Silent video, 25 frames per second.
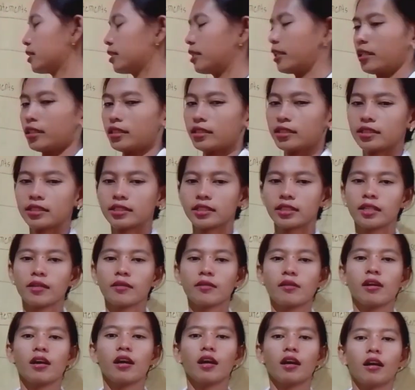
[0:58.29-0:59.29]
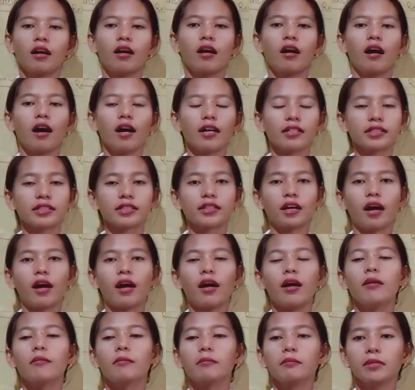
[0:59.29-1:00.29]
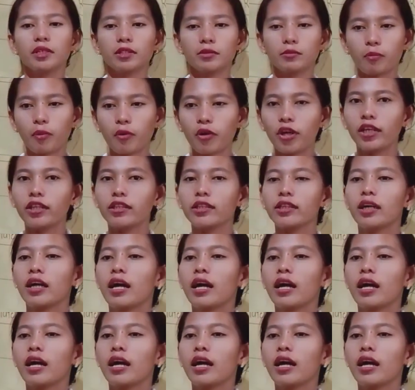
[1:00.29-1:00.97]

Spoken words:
this, as the midpoint.